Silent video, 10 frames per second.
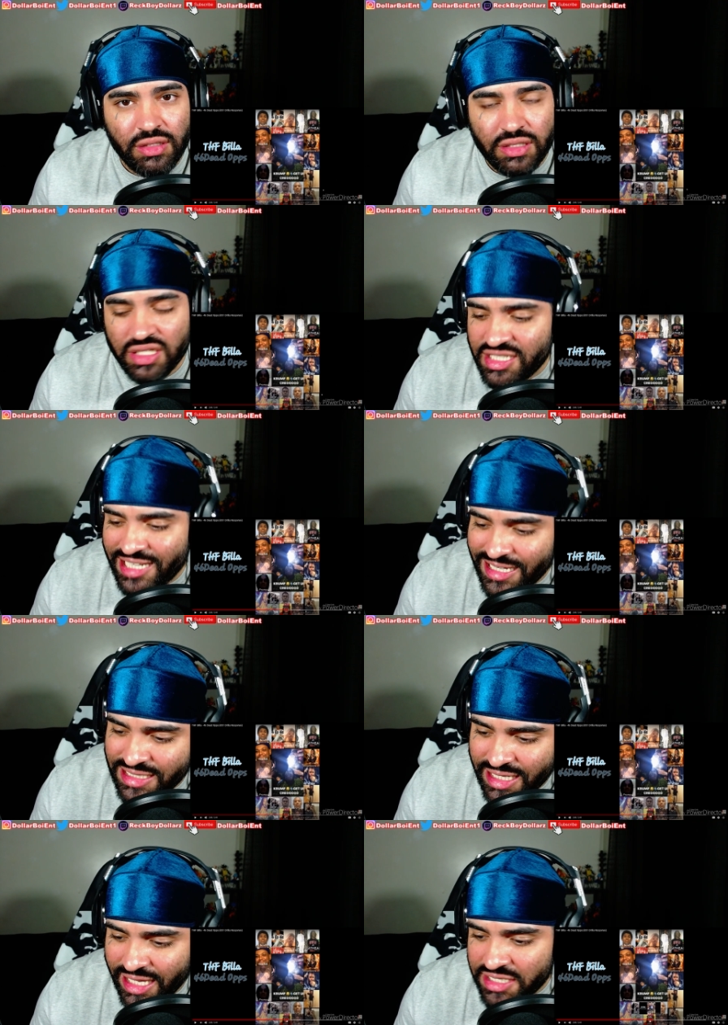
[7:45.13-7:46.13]
Get your
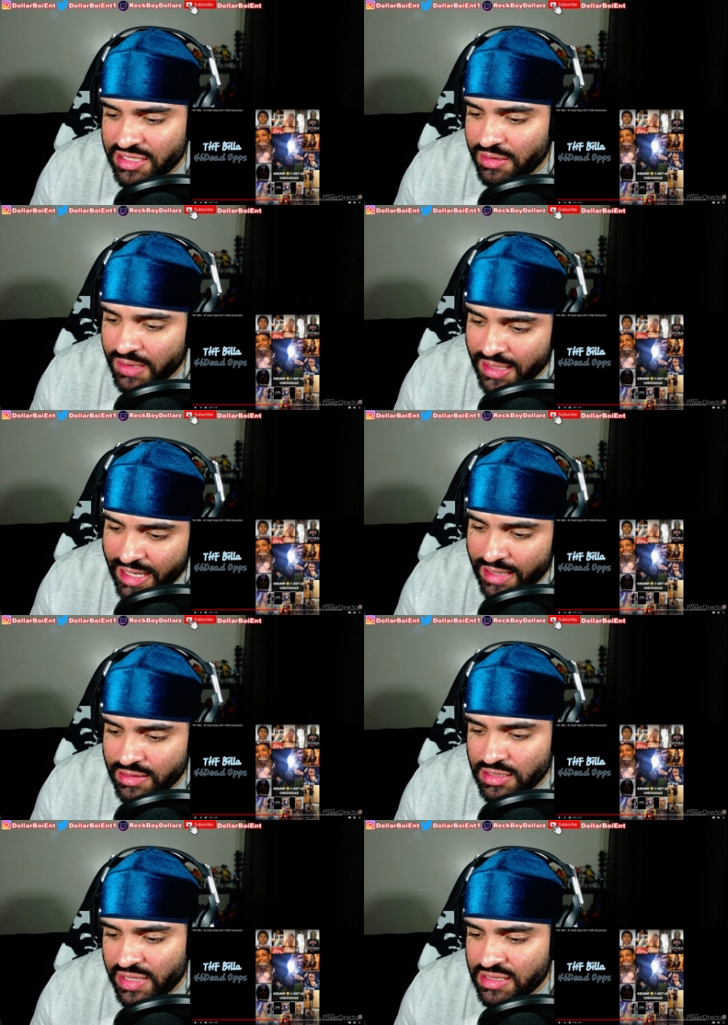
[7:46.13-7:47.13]
education, go to
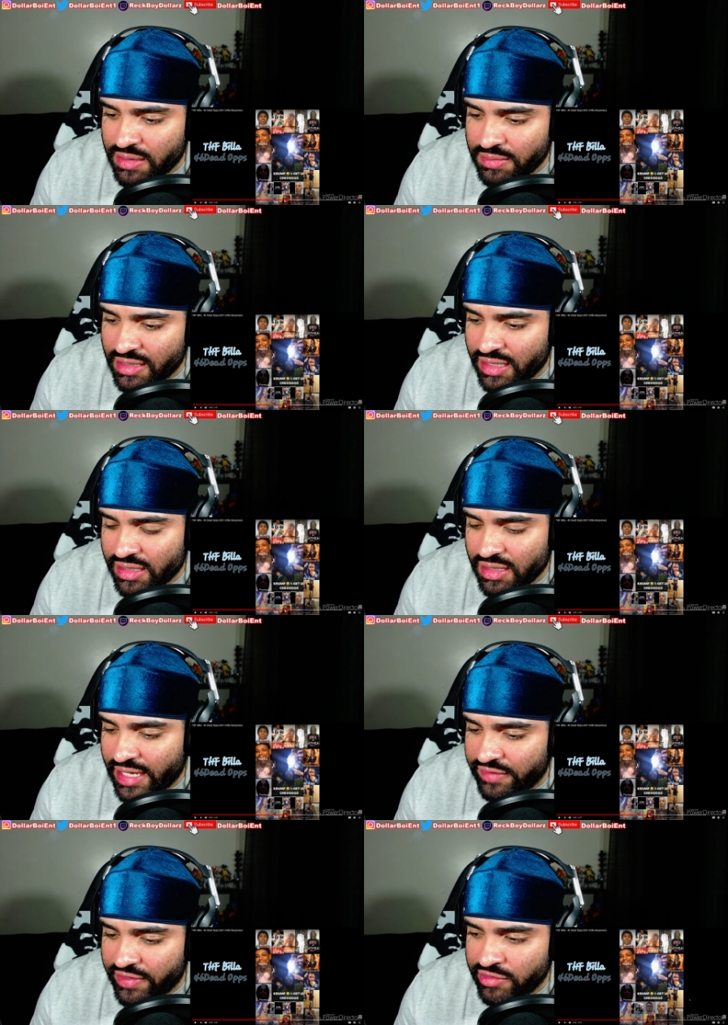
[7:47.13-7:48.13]
college, make something out of your
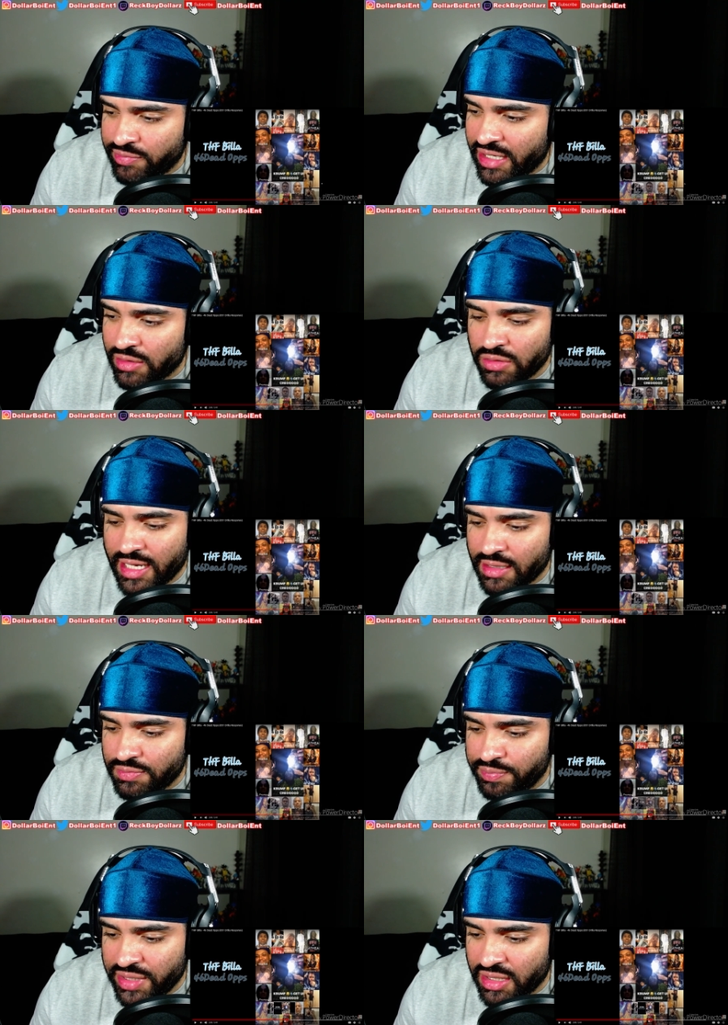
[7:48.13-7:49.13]
life. Everybody don't gotta
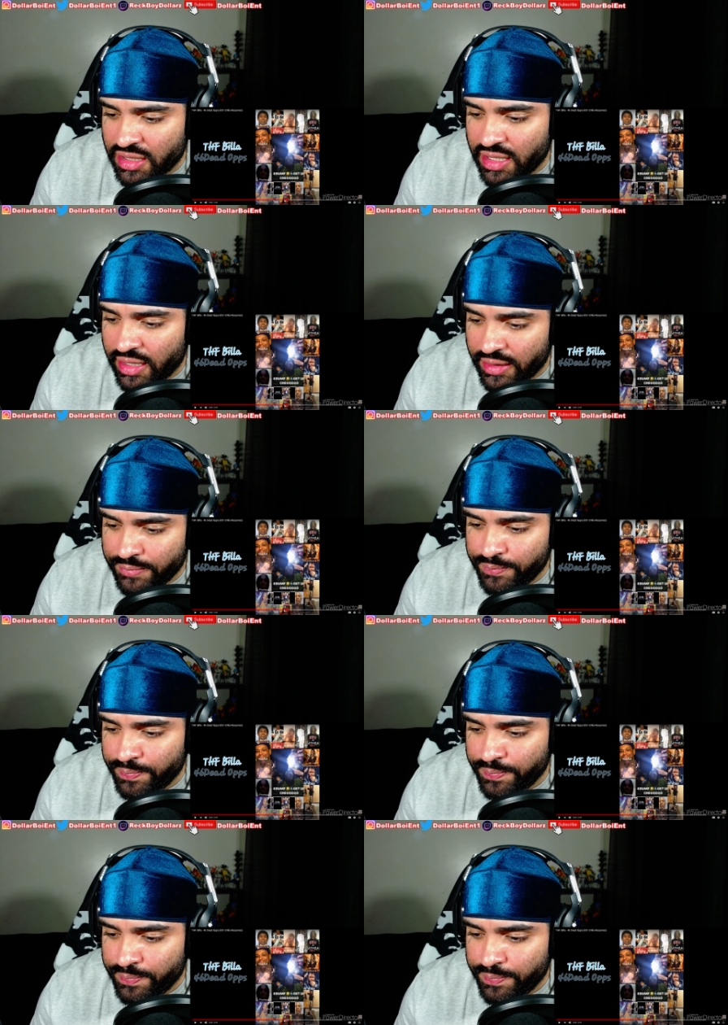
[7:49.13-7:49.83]
be in a gang.